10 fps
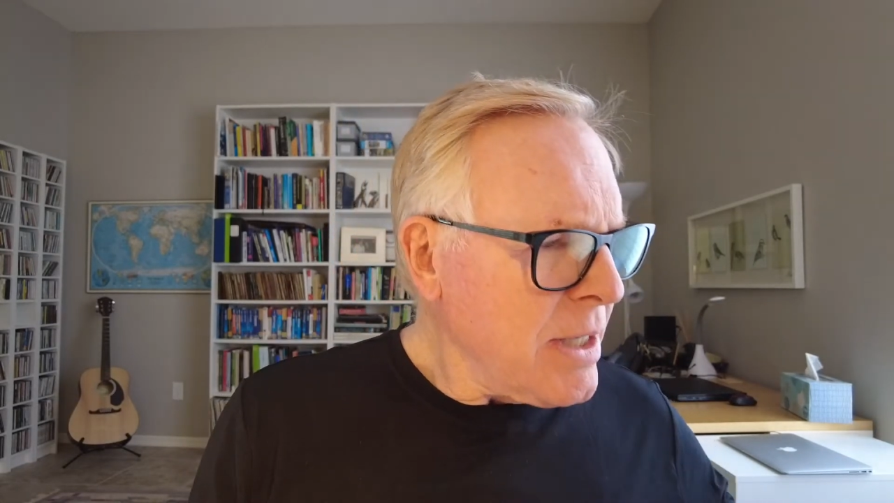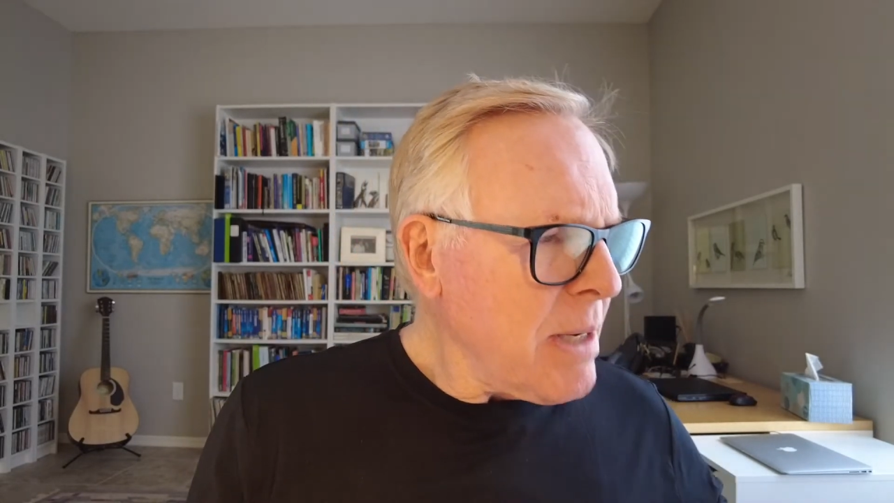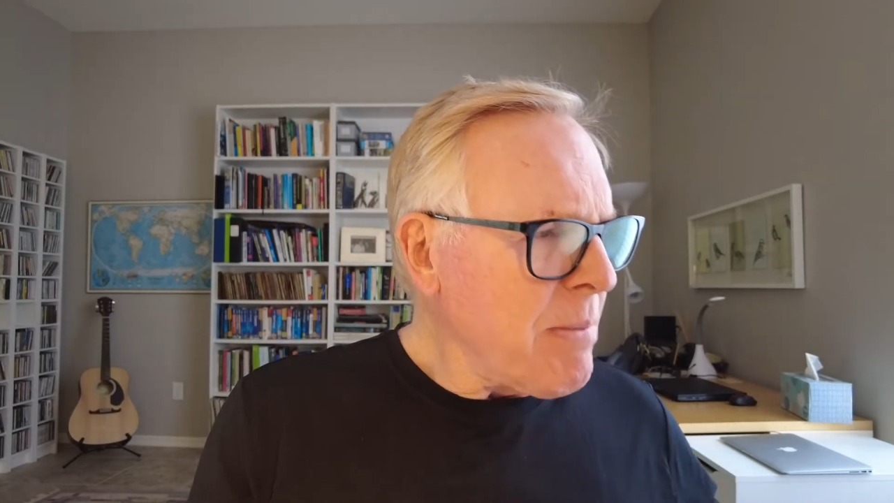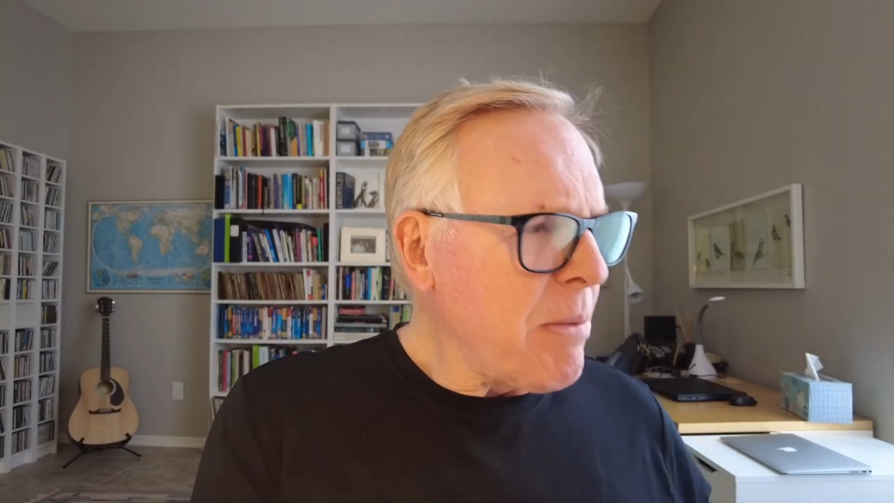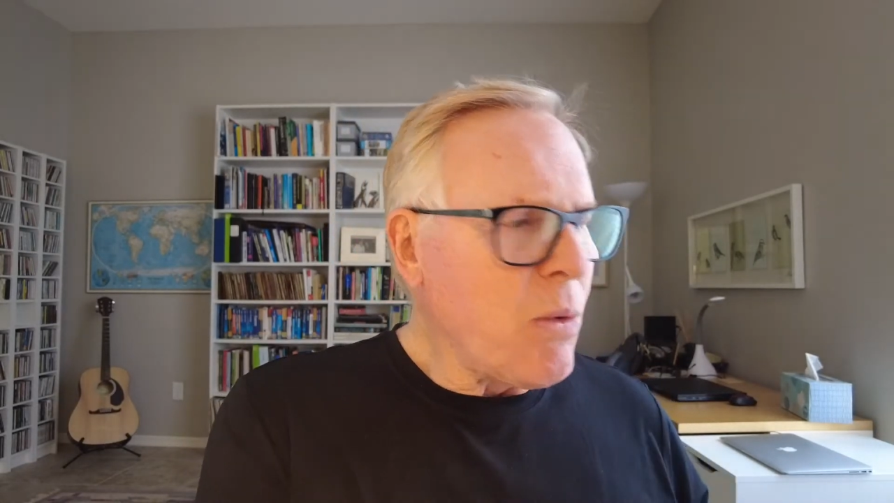
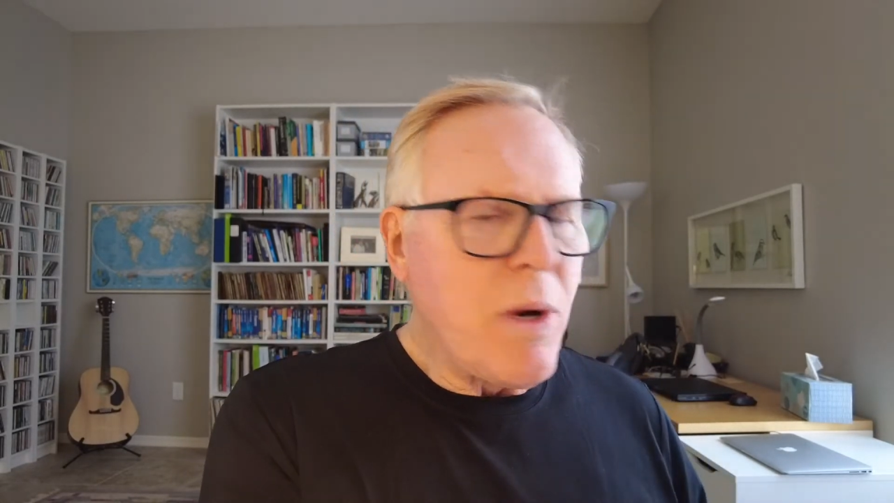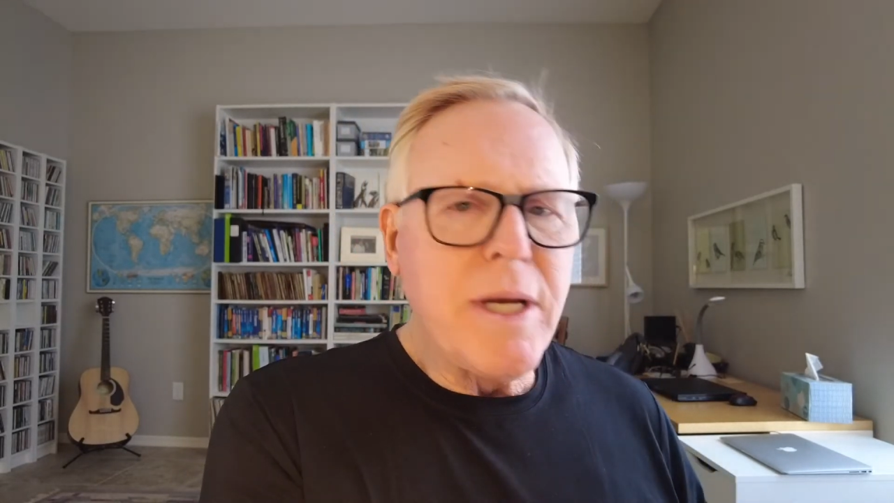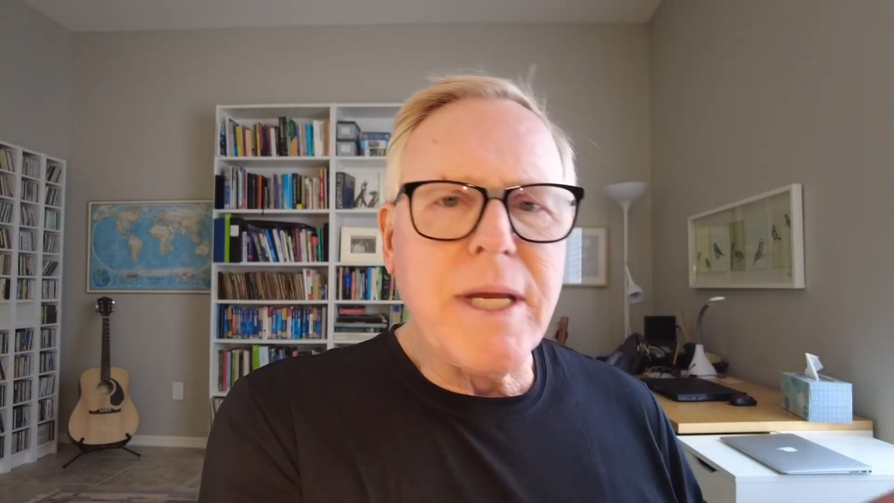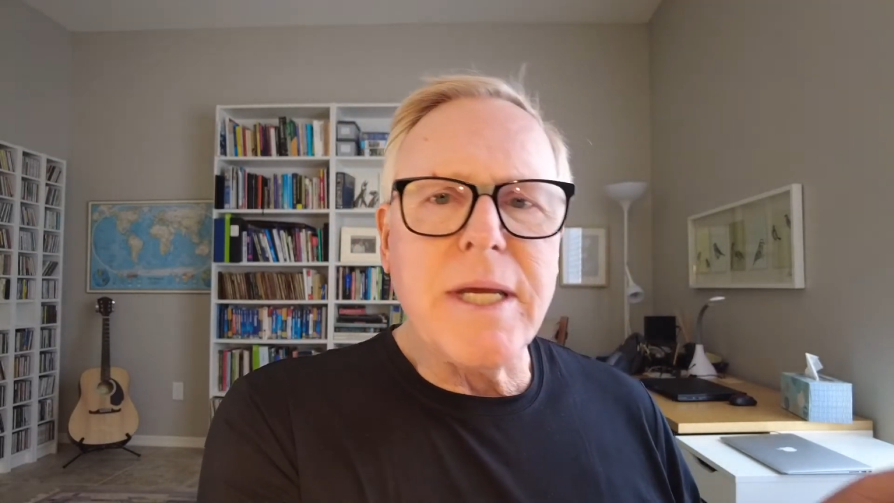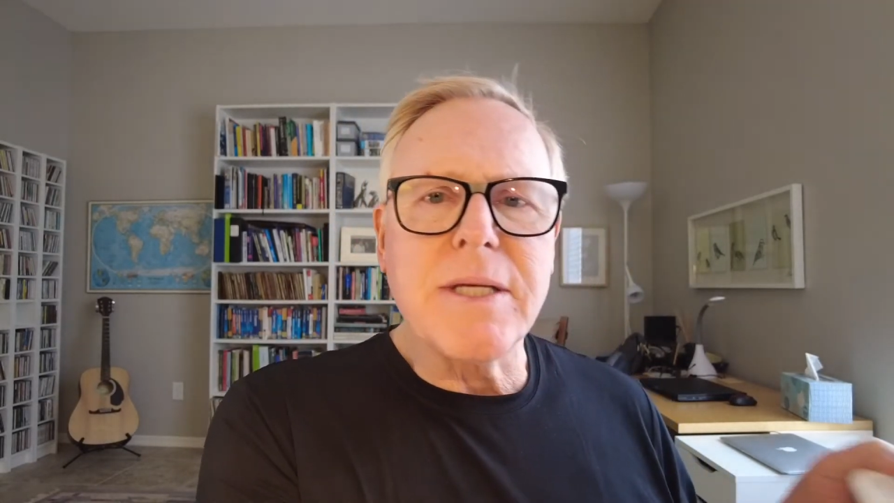Tip number
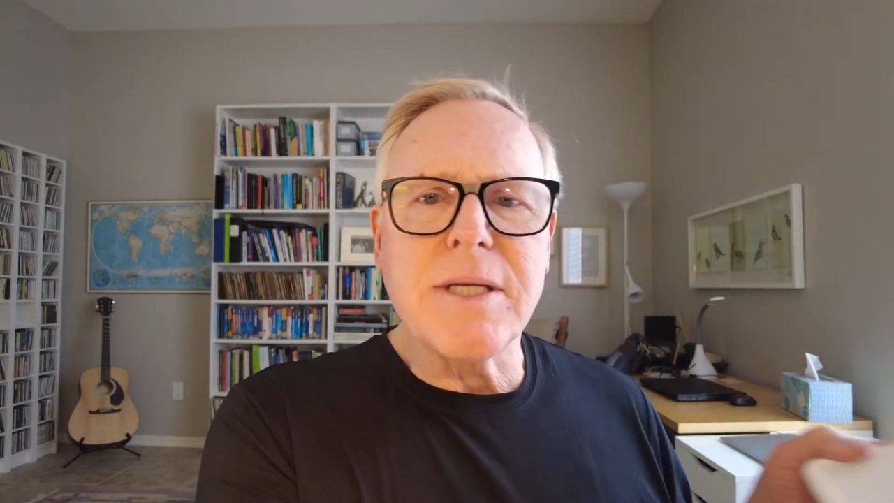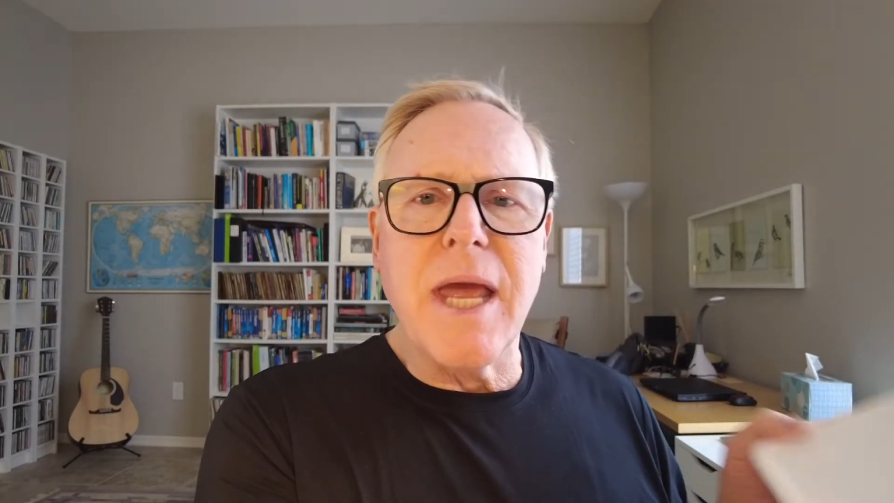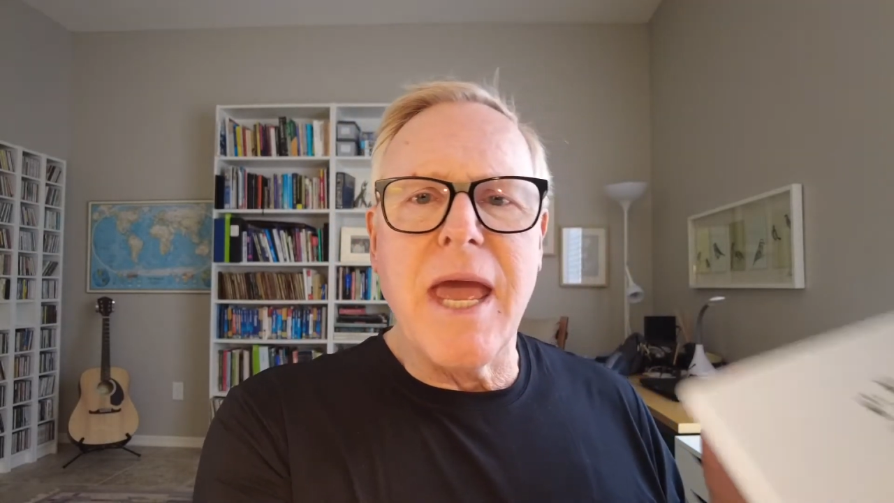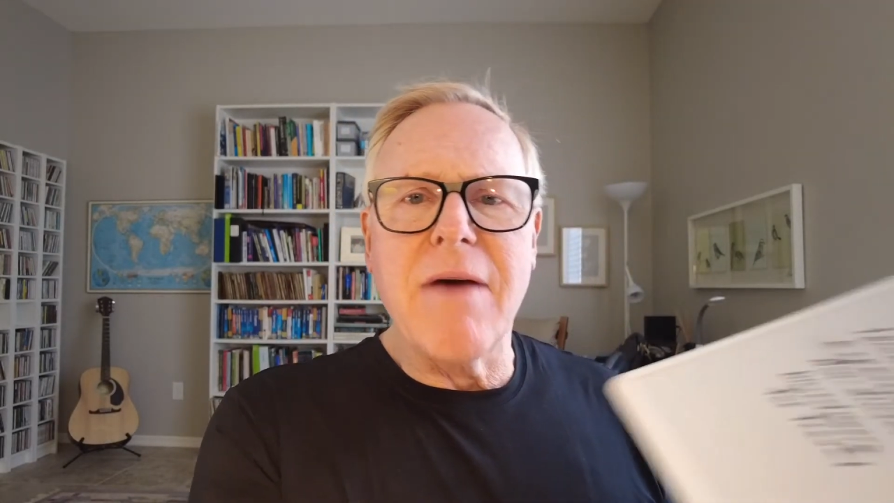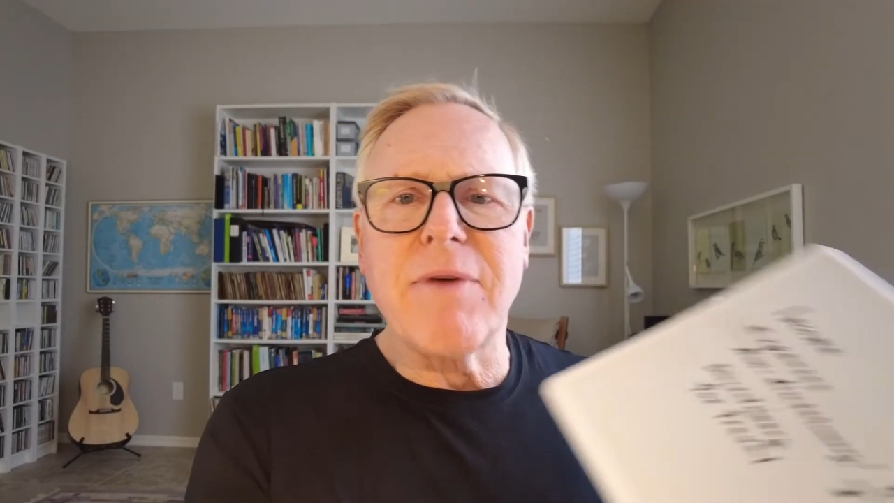one is
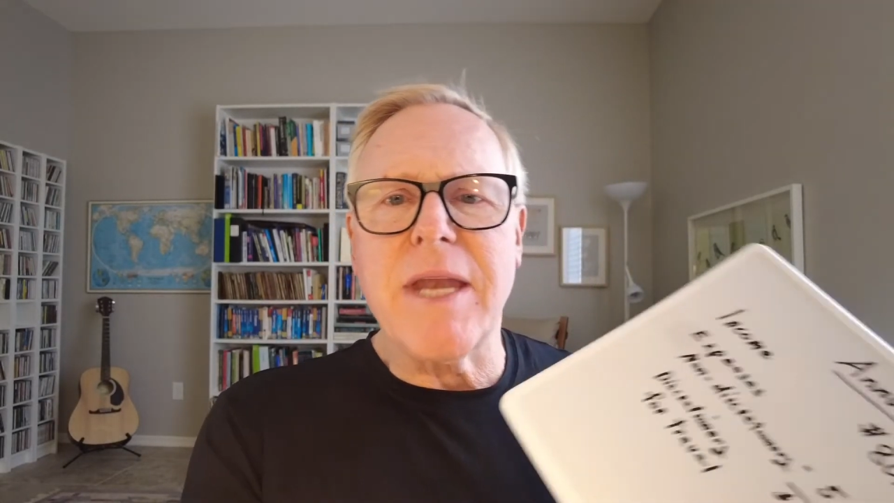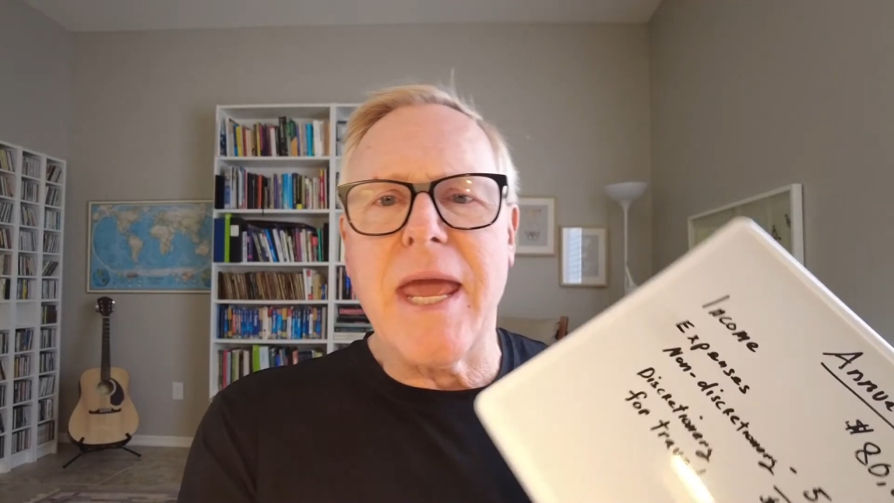have an